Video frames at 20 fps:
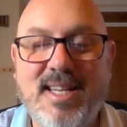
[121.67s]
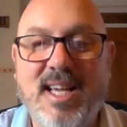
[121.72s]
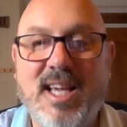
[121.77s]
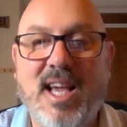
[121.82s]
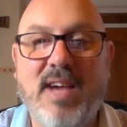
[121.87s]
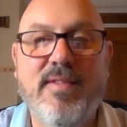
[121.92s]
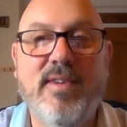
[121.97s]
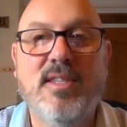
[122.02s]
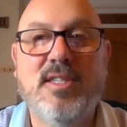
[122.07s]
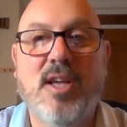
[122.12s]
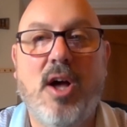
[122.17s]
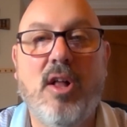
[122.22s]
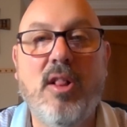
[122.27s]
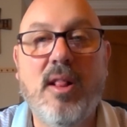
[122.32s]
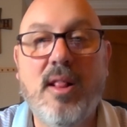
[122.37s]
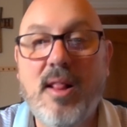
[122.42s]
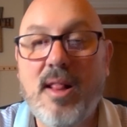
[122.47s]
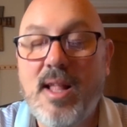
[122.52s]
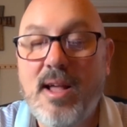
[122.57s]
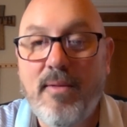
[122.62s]
to give us a
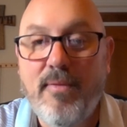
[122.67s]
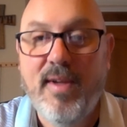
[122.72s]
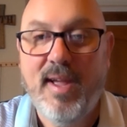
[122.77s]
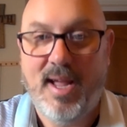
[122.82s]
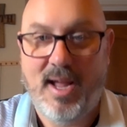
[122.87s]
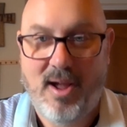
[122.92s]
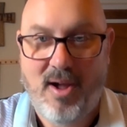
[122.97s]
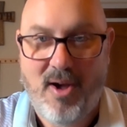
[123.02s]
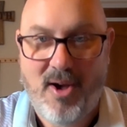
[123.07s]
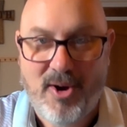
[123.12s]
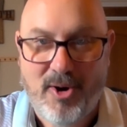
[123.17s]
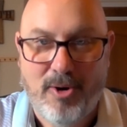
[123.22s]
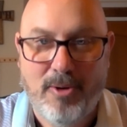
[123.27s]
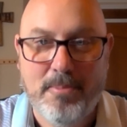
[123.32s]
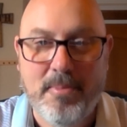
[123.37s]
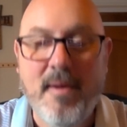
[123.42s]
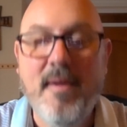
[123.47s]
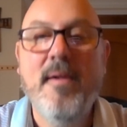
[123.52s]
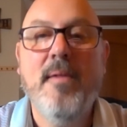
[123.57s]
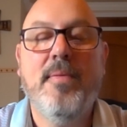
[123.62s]
living
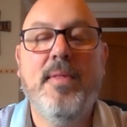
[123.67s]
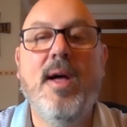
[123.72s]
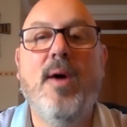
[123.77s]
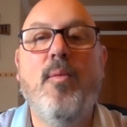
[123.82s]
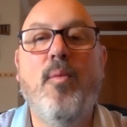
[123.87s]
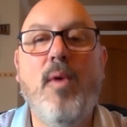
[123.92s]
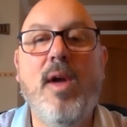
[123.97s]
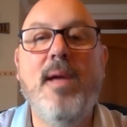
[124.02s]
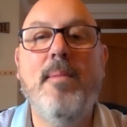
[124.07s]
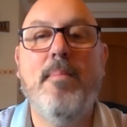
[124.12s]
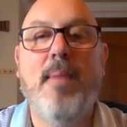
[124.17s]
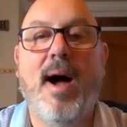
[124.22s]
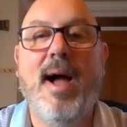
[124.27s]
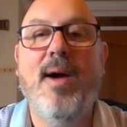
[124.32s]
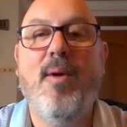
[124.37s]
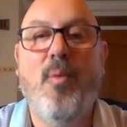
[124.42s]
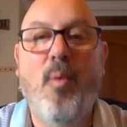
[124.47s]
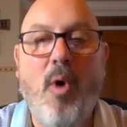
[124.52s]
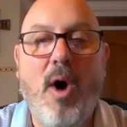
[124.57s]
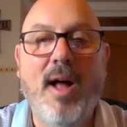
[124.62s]
hope that we
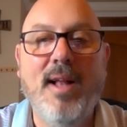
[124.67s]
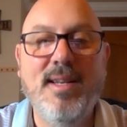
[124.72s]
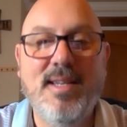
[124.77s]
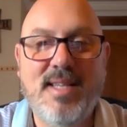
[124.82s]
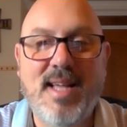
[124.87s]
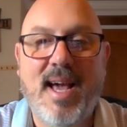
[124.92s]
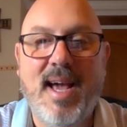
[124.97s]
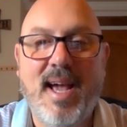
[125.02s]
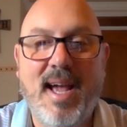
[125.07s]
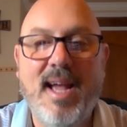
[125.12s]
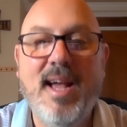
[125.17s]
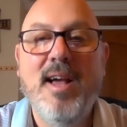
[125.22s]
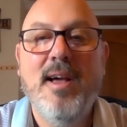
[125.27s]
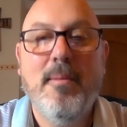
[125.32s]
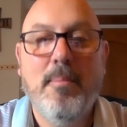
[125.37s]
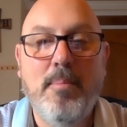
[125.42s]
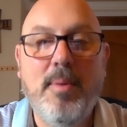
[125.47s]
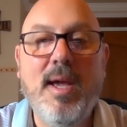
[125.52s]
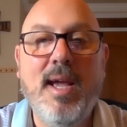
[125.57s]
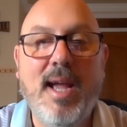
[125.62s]
might one day
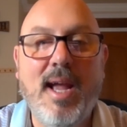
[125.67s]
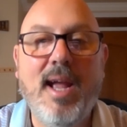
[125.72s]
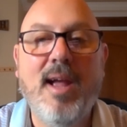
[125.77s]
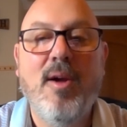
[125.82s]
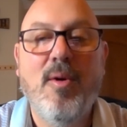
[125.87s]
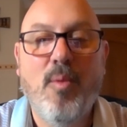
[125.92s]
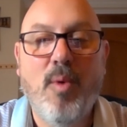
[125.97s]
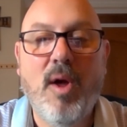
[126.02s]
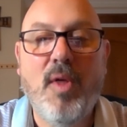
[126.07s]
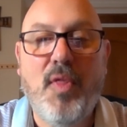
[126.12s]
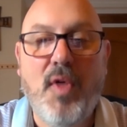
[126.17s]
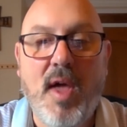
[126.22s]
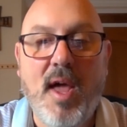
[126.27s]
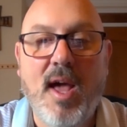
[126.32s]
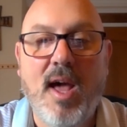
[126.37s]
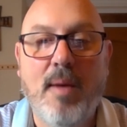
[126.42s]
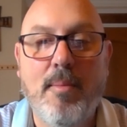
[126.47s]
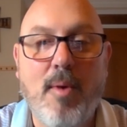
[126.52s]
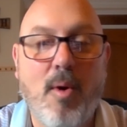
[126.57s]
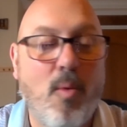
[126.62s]
be with
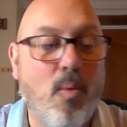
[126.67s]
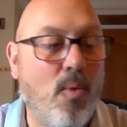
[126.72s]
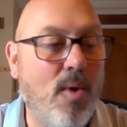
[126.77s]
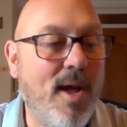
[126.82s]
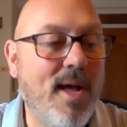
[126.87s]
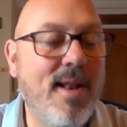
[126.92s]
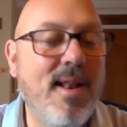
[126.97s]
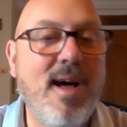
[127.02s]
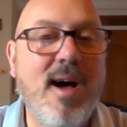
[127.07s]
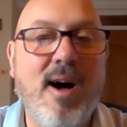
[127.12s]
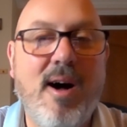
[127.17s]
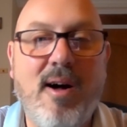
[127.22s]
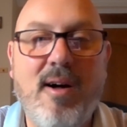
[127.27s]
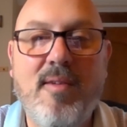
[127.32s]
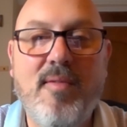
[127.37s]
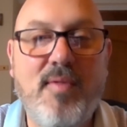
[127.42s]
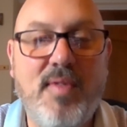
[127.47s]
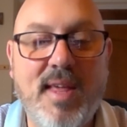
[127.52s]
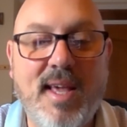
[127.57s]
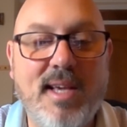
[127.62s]
him, rid
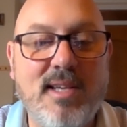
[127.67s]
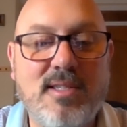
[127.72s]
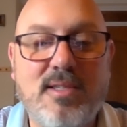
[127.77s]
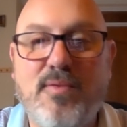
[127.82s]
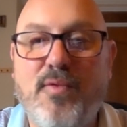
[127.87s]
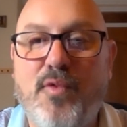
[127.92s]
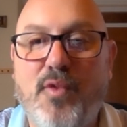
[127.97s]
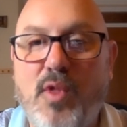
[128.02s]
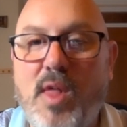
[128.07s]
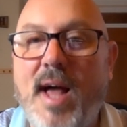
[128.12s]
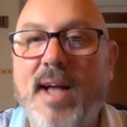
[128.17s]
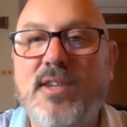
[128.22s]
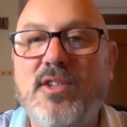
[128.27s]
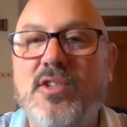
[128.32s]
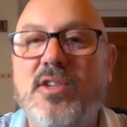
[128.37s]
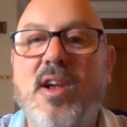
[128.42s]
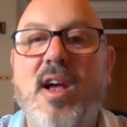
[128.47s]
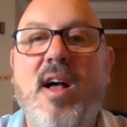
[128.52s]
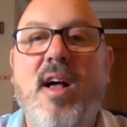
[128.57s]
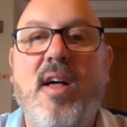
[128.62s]
of these
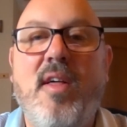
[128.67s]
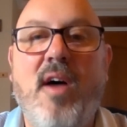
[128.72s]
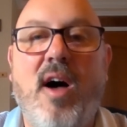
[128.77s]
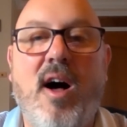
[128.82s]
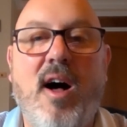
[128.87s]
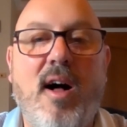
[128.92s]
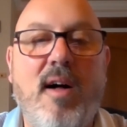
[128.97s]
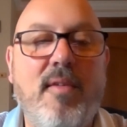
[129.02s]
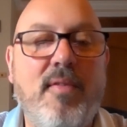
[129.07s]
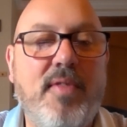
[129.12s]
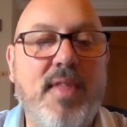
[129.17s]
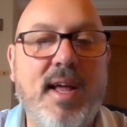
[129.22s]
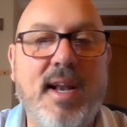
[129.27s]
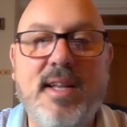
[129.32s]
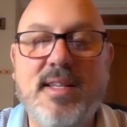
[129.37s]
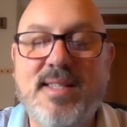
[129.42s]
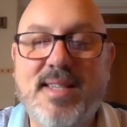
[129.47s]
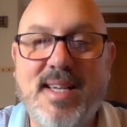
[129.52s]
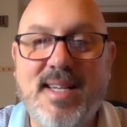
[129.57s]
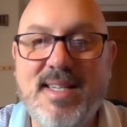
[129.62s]
flesh that
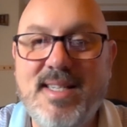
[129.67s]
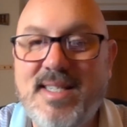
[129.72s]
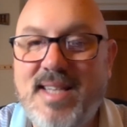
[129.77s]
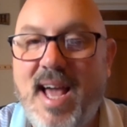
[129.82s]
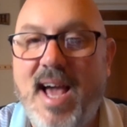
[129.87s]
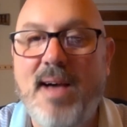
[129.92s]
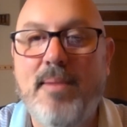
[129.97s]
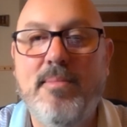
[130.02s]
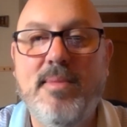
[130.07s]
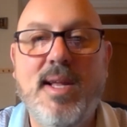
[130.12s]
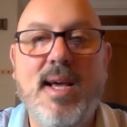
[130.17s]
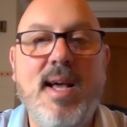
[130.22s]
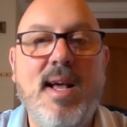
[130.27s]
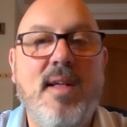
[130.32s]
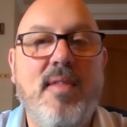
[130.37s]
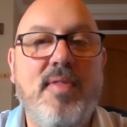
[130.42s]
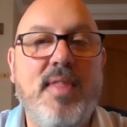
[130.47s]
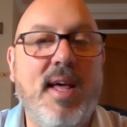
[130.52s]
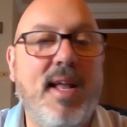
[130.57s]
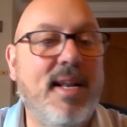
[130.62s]
is condemned,
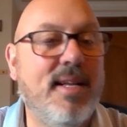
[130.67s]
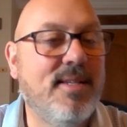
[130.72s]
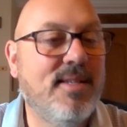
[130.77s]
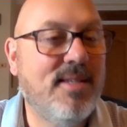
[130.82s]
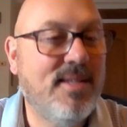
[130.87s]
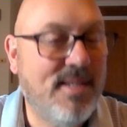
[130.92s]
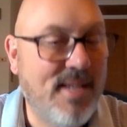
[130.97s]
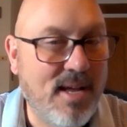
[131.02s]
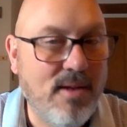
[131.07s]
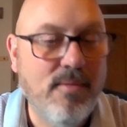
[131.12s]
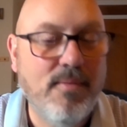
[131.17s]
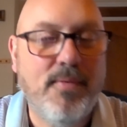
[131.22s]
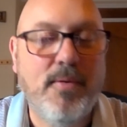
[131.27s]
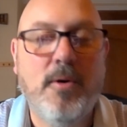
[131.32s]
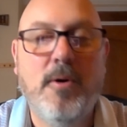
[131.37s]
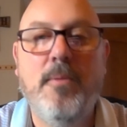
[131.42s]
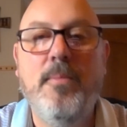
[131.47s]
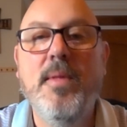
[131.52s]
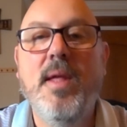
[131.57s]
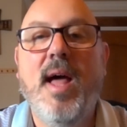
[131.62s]
that is
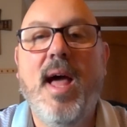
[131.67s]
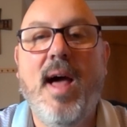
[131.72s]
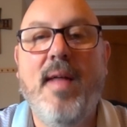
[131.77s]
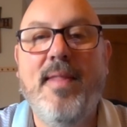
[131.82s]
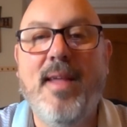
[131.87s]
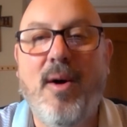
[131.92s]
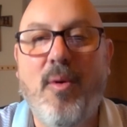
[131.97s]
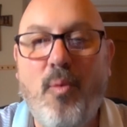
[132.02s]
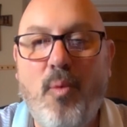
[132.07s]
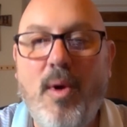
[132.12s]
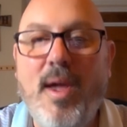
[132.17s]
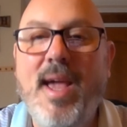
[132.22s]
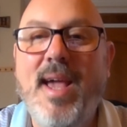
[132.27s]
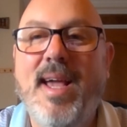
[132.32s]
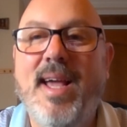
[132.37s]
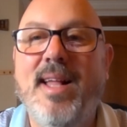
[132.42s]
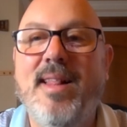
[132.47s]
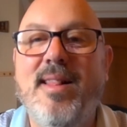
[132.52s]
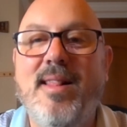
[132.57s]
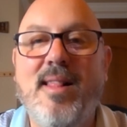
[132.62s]
sinful, and that we
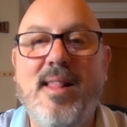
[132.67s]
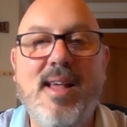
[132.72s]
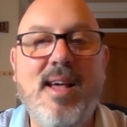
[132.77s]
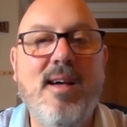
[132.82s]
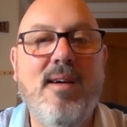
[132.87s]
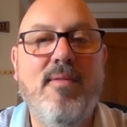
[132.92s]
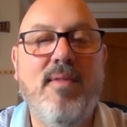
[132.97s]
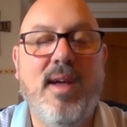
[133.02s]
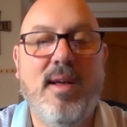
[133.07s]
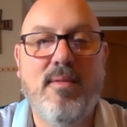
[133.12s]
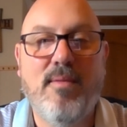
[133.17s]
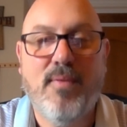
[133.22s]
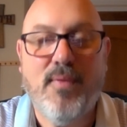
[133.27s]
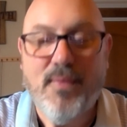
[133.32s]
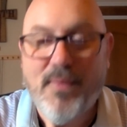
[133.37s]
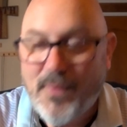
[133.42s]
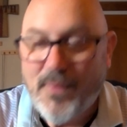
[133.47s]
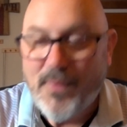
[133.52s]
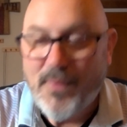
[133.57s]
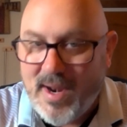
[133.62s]
can live in
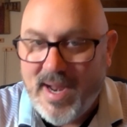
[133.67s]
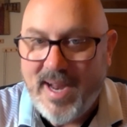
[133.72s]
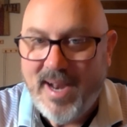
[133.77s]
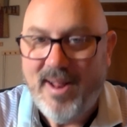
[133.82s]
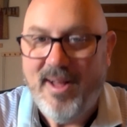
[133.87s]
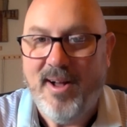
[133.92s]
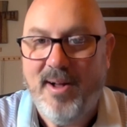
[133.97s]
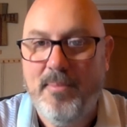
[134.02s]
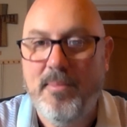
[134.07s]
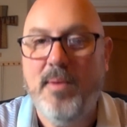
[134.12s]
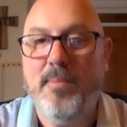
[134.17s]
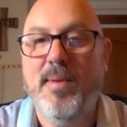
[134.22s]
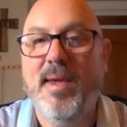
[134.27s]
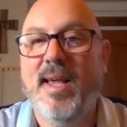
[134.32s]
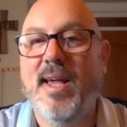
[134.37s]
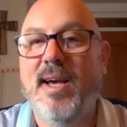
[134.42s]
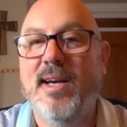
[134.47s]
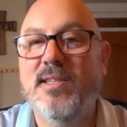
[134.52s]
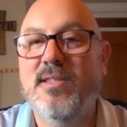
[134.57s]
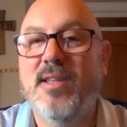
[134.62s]
freedom
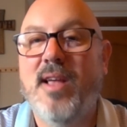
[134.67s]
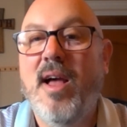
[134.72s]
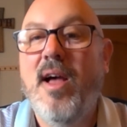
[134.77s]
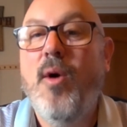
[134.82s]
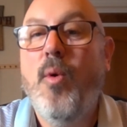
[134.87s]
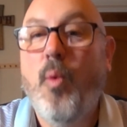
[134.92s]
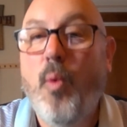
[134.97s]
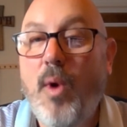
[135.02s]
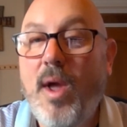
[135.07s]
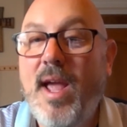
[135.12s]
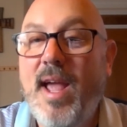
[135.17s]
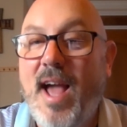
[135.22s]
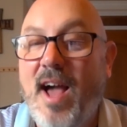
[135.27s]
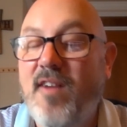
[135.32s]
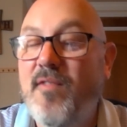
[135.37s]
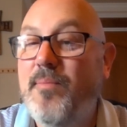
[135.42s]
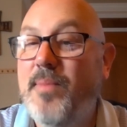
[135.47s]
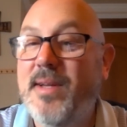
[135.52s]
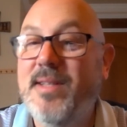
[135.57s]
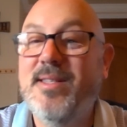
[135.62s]
because we
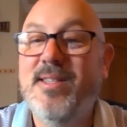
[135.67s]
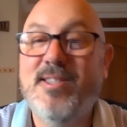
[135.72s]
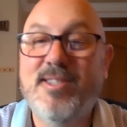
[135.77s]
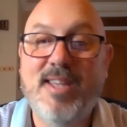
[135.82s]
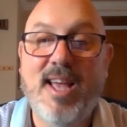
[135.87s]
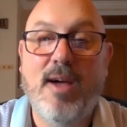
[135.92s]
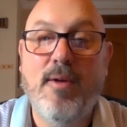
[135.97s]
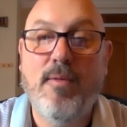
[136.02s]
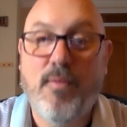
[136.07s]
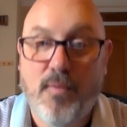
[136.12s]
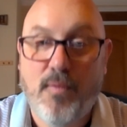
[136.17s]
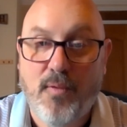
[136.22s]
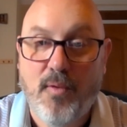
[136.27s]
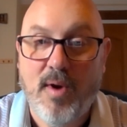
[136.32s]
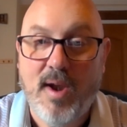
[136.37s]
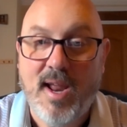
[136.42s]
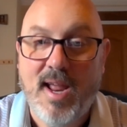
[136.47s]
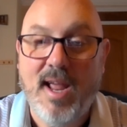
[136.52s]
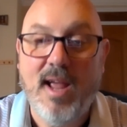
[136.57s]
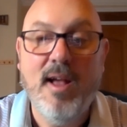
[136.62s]
have been set
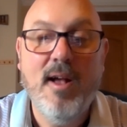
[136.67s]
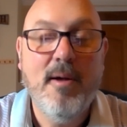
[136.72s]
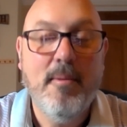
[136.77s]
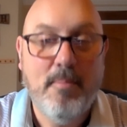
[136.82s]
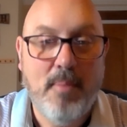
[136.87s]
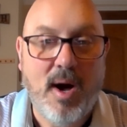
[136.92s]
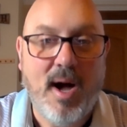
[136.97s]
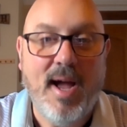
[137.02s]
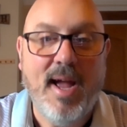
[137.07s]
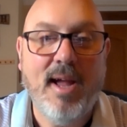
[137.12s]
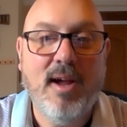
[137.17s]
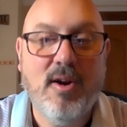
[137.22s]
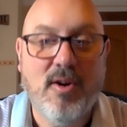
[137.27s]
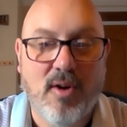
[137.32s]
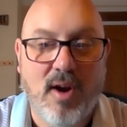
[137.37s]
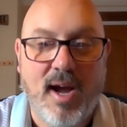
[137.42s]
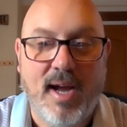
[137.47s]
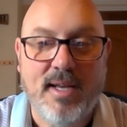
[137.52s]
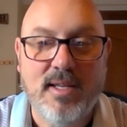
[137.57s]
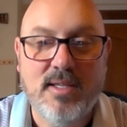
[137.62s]
free by
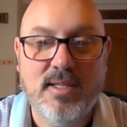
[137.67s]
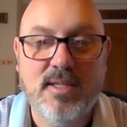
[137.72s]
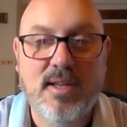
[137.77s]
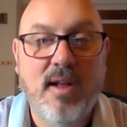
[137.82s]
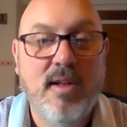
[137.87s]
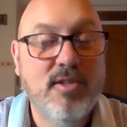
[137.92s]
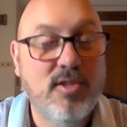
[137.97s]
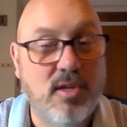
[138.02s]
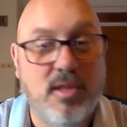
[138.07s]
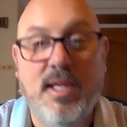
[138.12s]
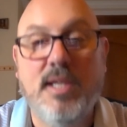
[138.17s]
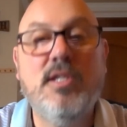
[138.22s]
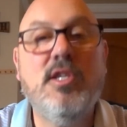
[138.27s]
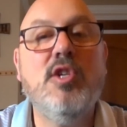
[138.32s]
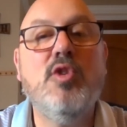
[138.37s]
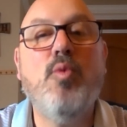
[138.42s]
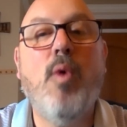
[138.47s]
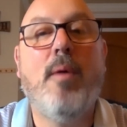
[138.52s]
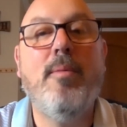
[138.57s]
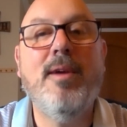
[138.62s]
Christ. So this
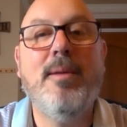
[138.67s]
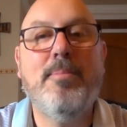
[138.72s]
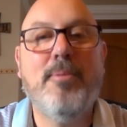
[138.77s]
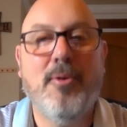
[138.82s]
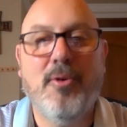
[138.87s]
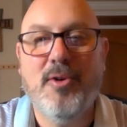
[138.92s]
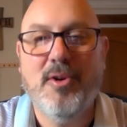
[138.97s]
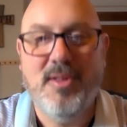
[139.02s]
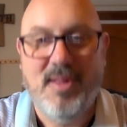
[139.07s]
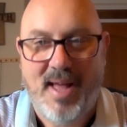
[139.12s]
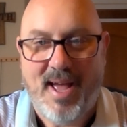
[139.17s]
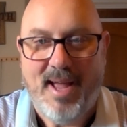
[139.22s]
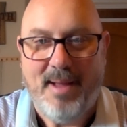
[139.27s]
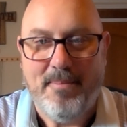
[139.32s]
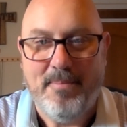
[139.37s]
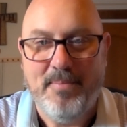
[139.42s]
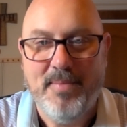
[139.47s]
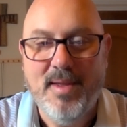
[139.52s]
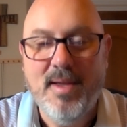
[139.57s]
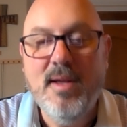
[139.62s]
is what we
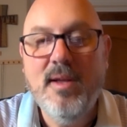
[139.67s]
proclaim.